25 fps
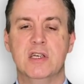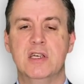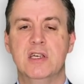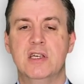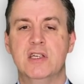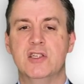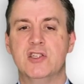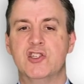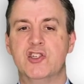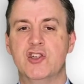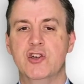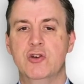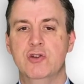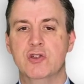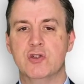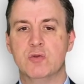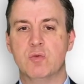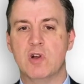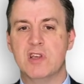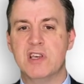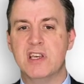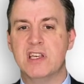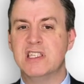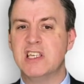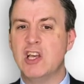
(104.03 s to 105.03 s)
students, well,
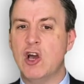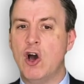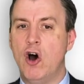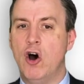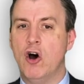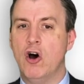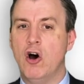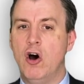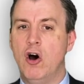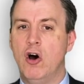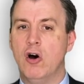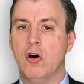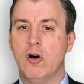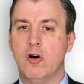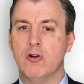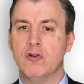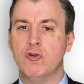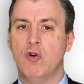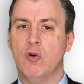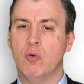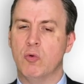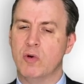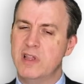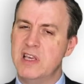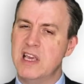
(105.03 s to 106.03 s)
you can see on
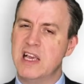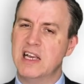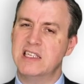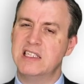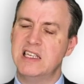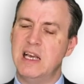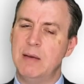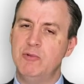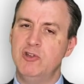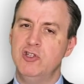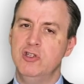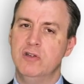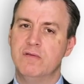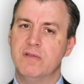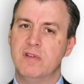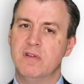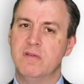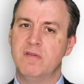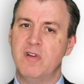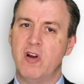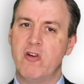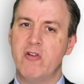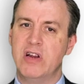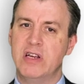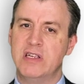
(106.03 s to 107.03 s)
all, with the exception of the
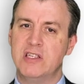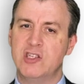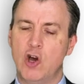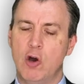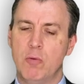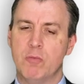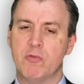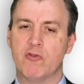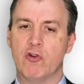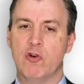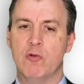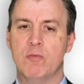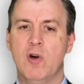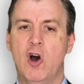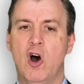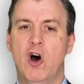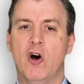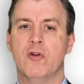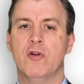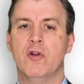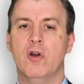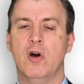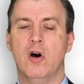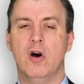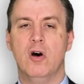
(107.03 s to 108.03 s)
very top group,
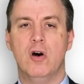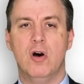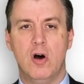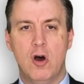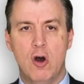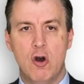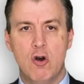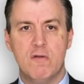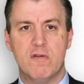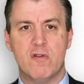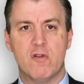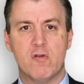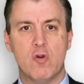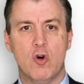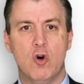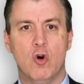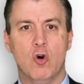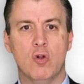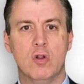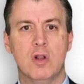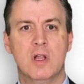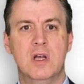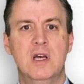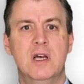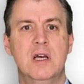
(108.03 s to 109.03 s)
on overall,